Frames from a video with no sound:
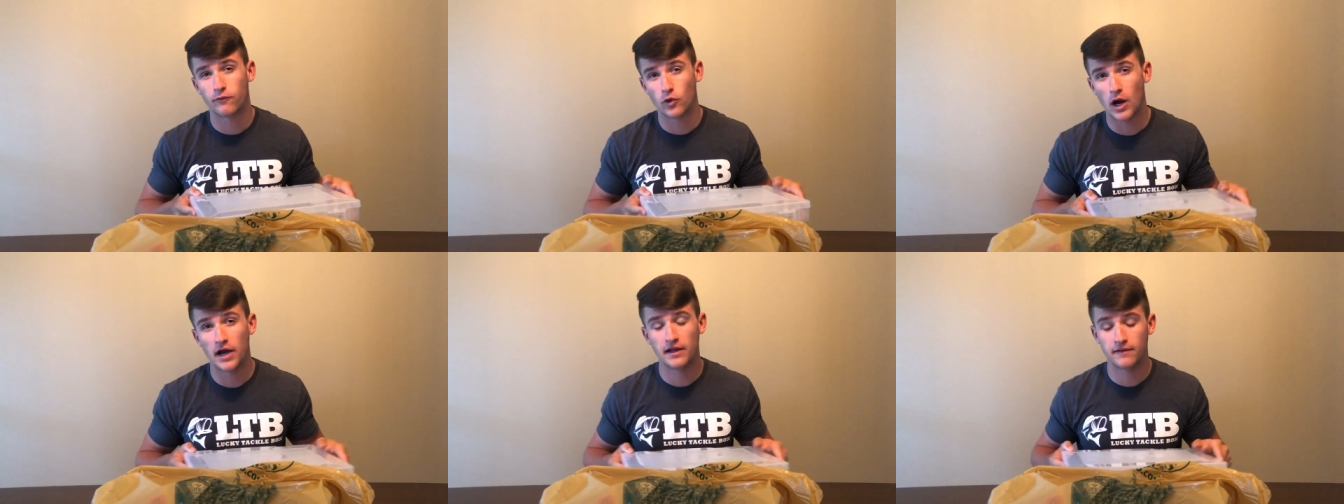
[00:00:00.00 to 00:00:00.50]

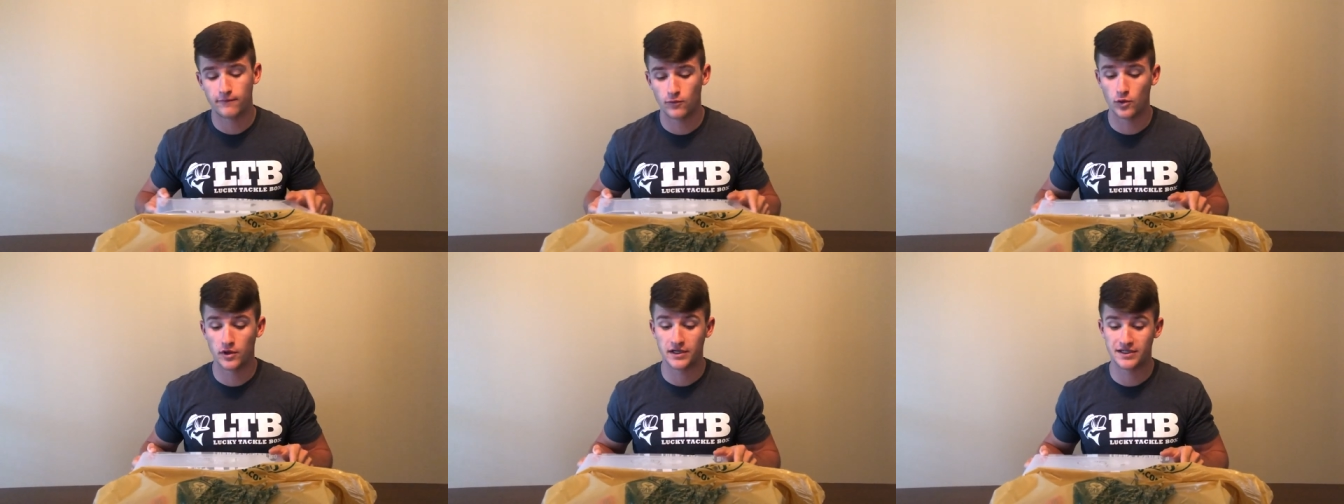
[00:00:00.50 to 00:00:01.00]
Friday
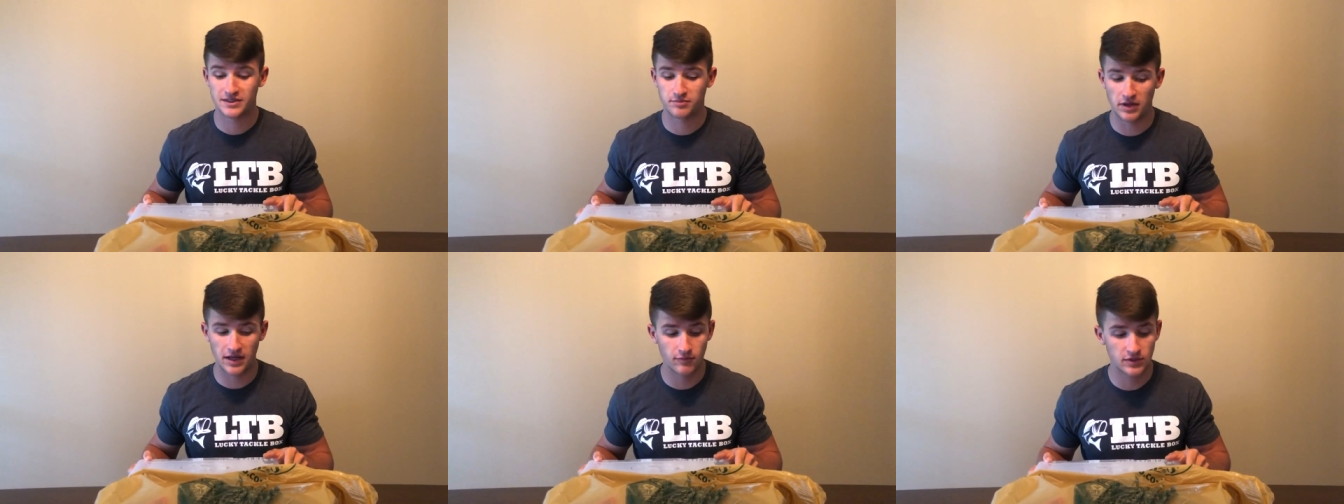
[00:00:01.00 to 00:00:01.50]
for and
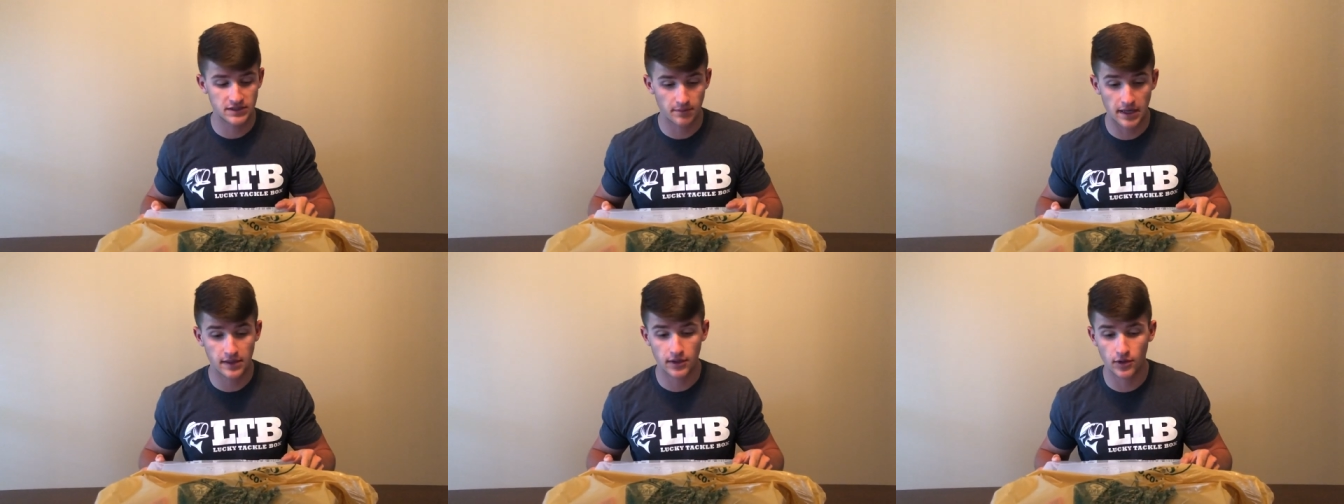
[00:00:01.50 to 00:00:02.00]
explain what's
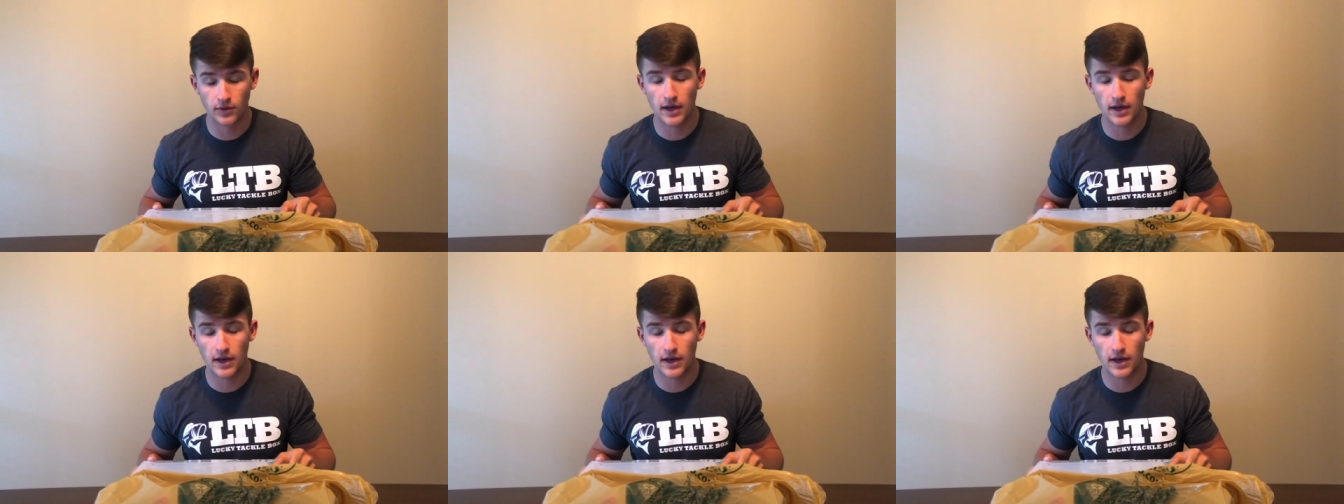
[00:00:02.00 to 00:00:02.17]
about to go